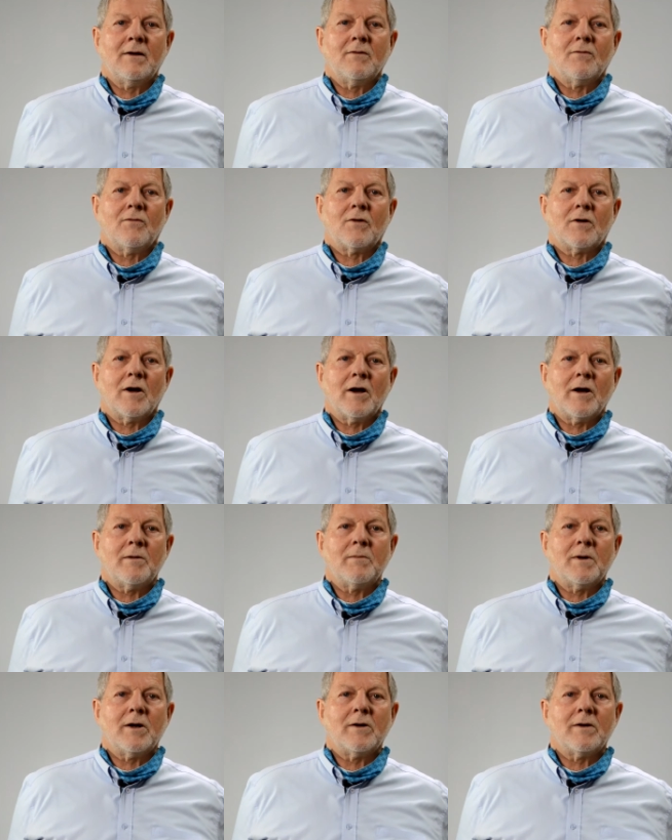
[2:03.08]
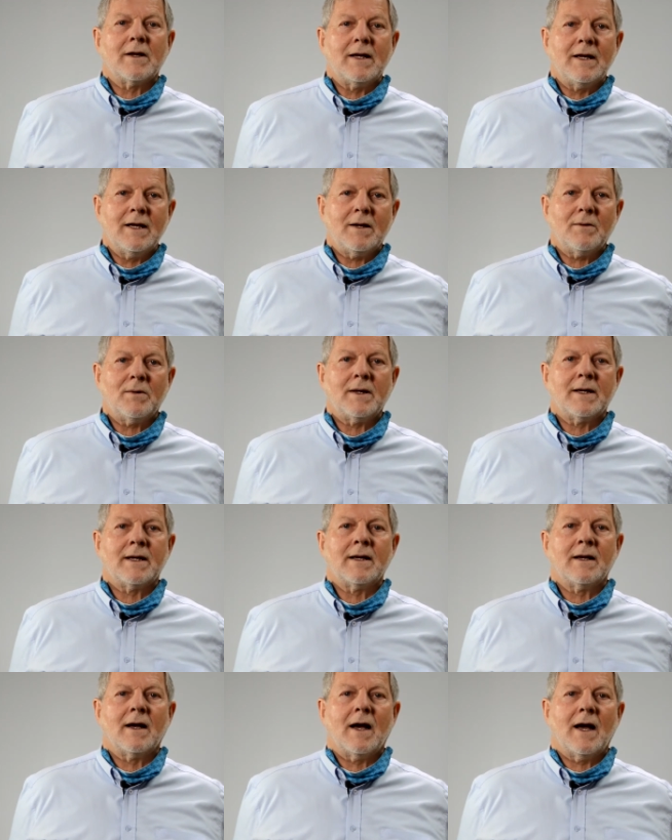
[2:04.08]
for a home loan
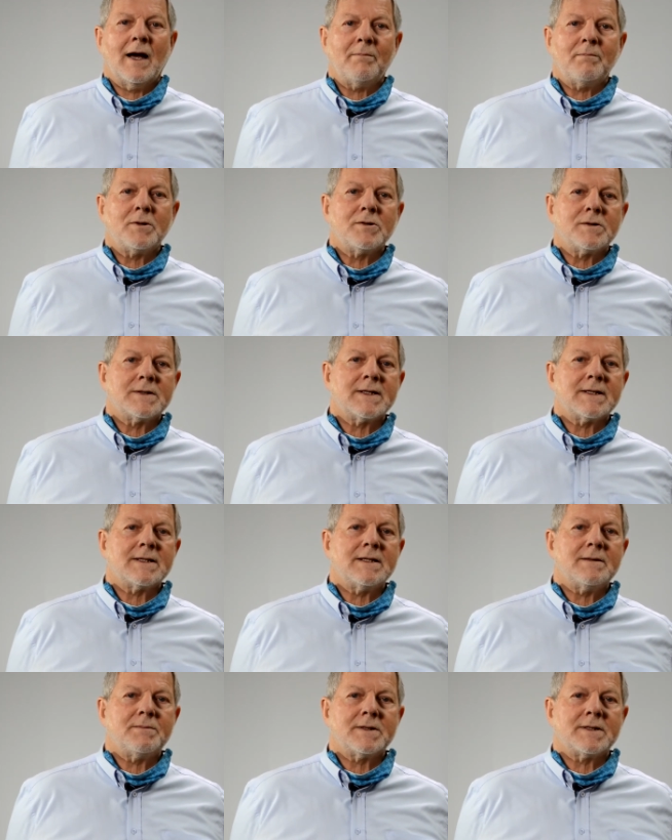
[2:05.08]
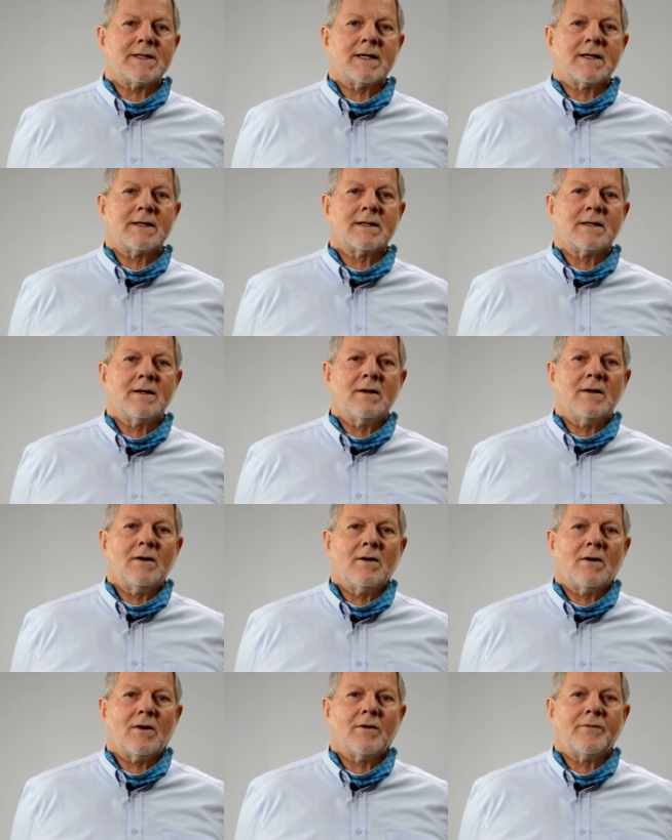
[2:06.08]
equaling up to 60%
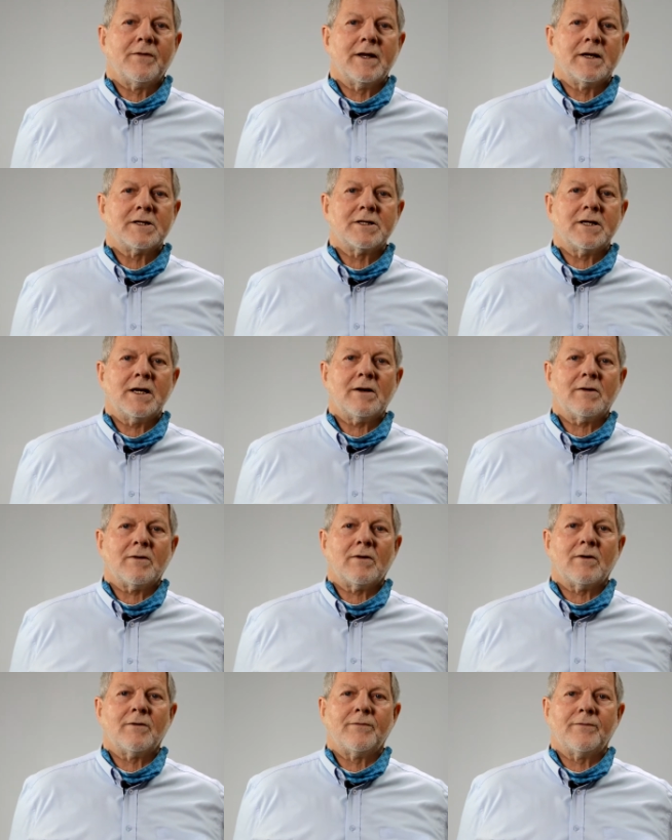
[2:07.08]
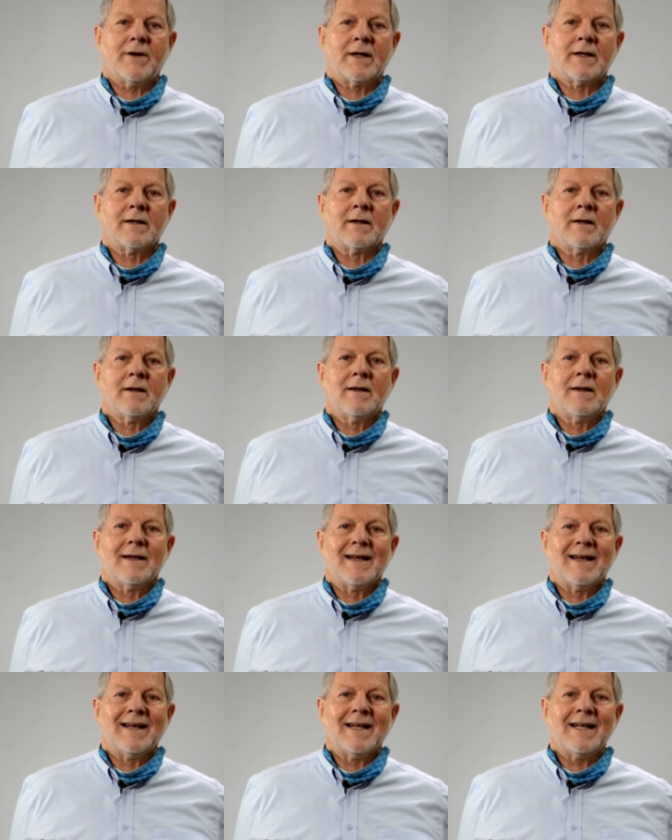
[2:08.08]
of their share of fund,
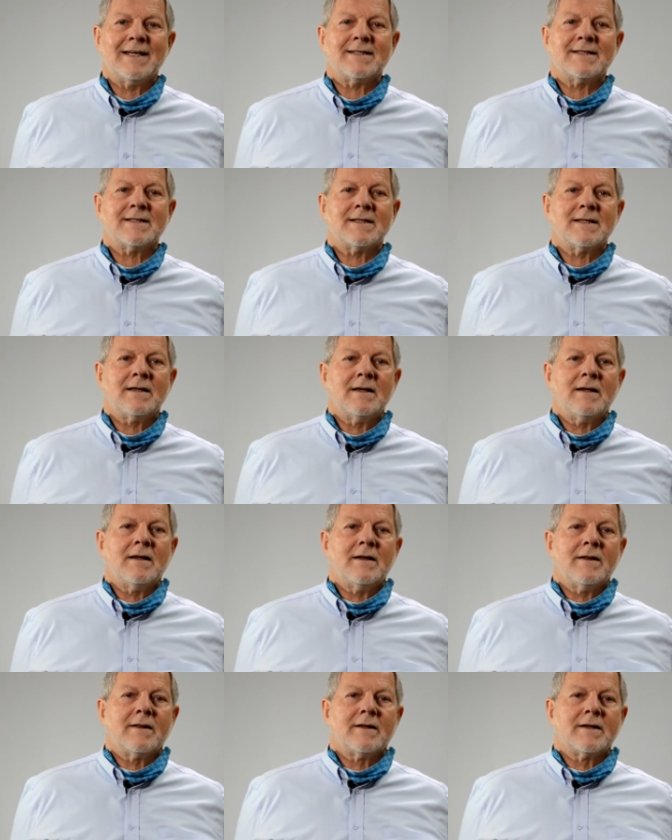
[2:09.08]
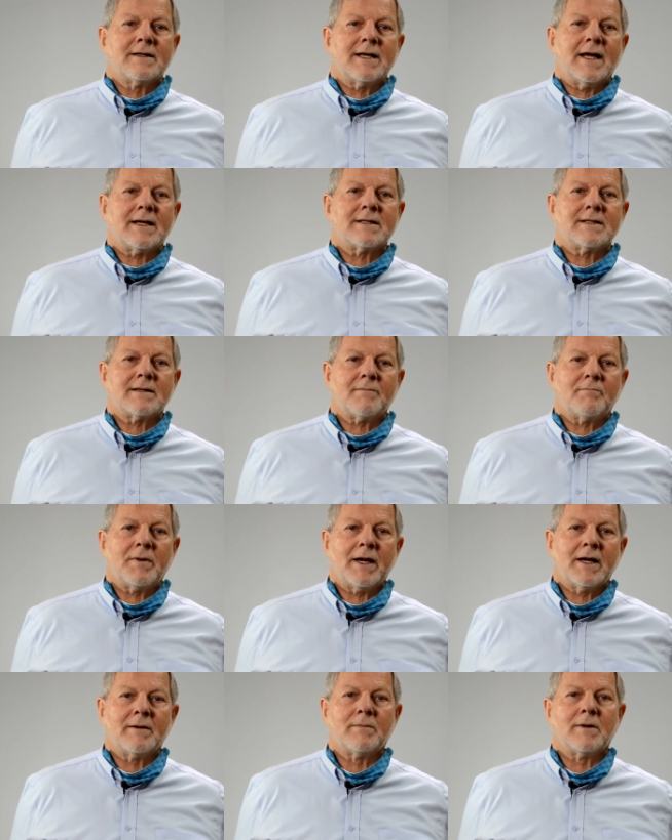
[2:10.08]
less the tax
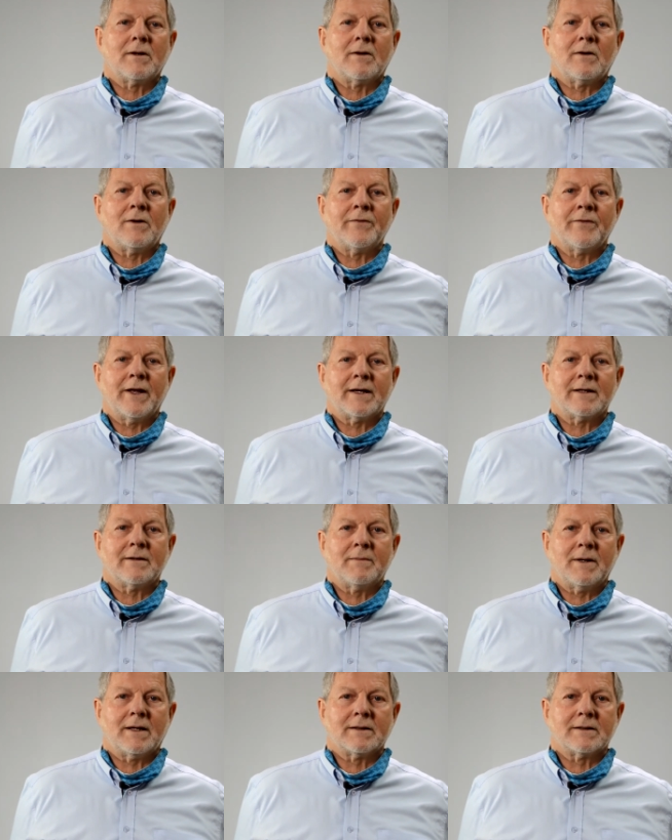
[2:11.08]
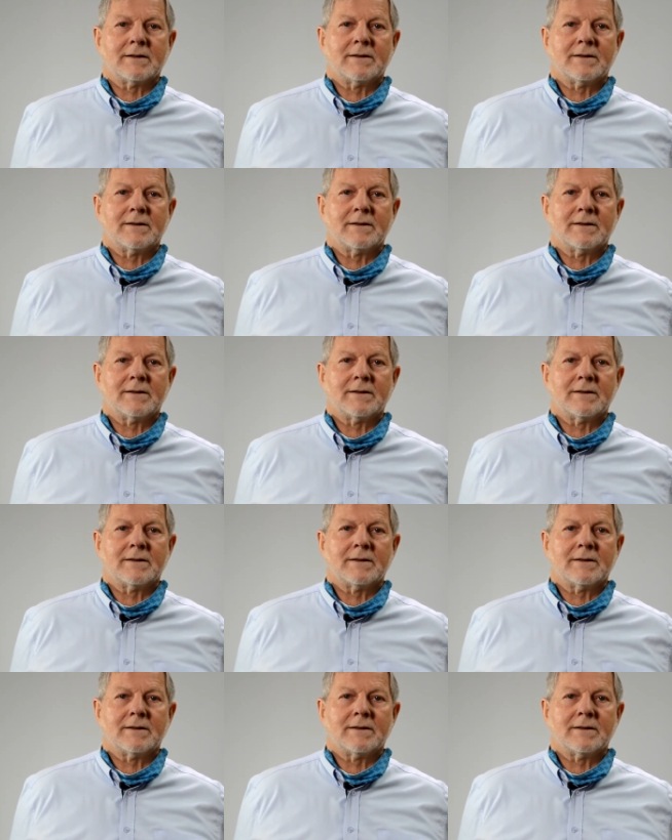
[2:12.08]
payable on that amount.